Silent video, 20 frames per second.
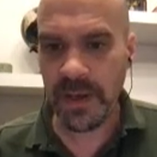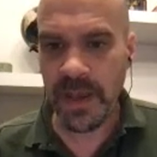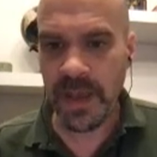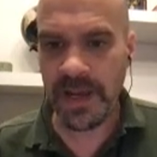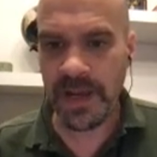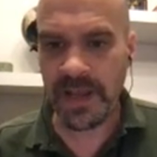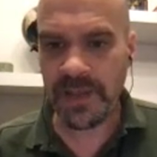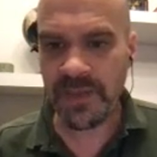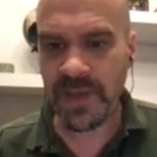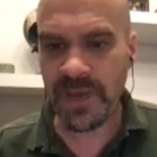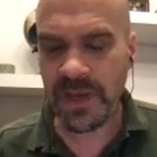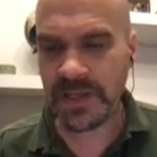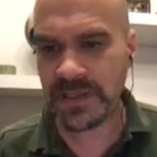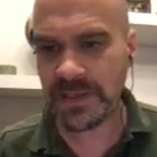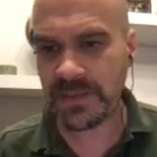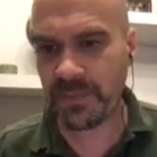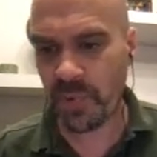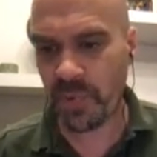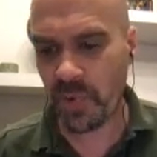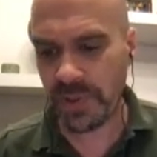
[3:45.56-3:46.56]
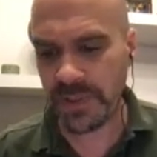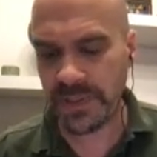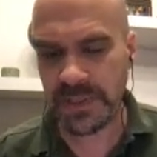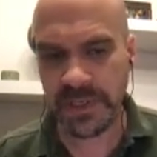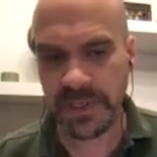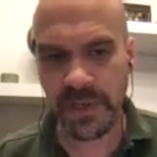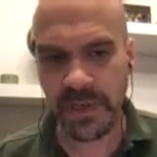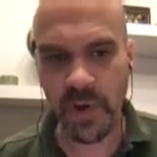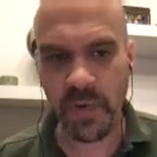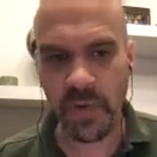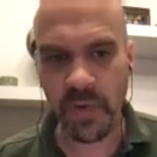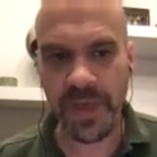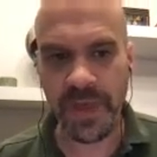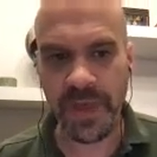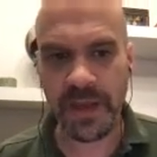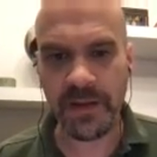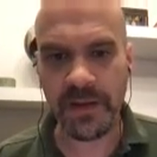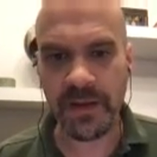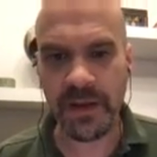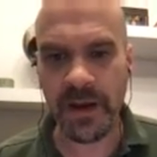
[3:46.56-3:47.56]
And I think it's important to note
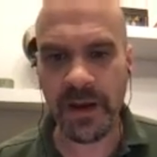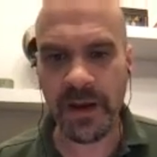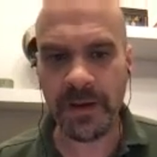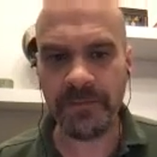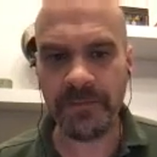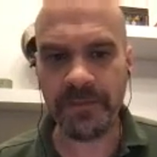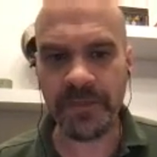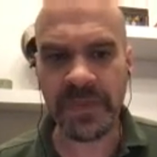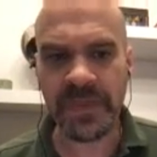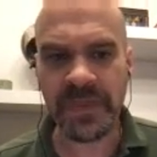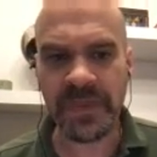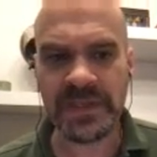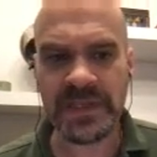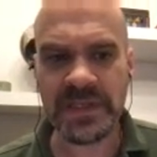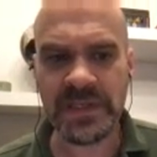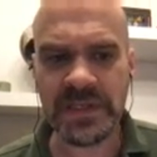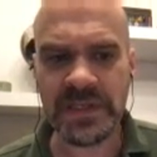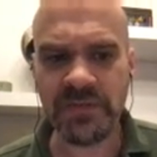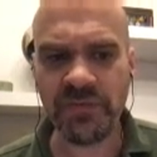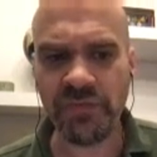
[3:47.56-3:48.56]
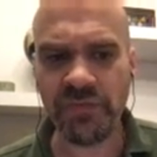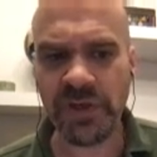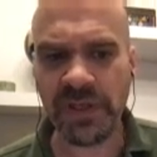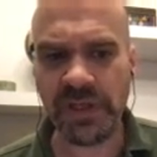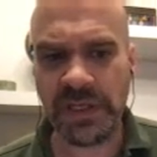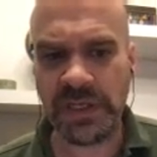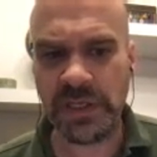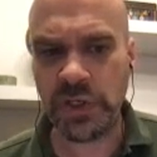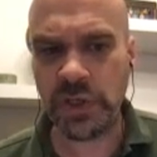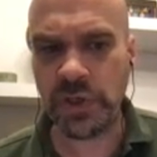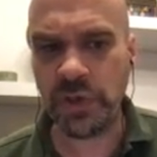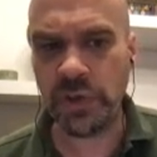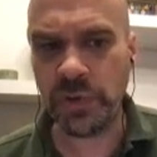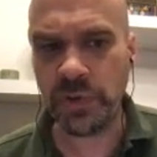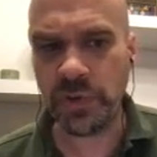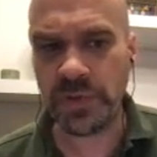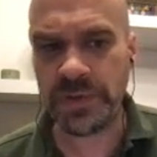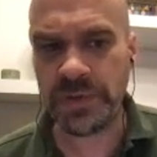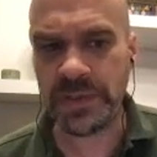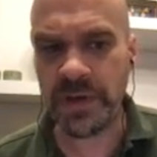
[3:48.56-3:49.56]
that this isn't really
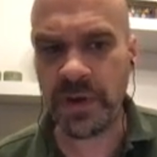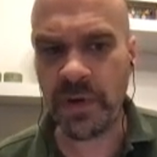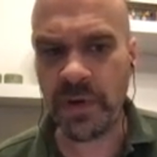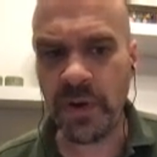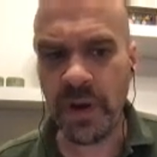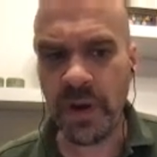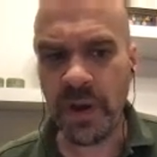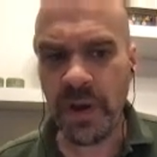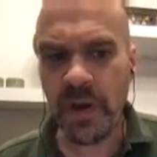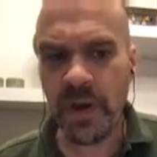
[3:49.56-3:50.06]
new. So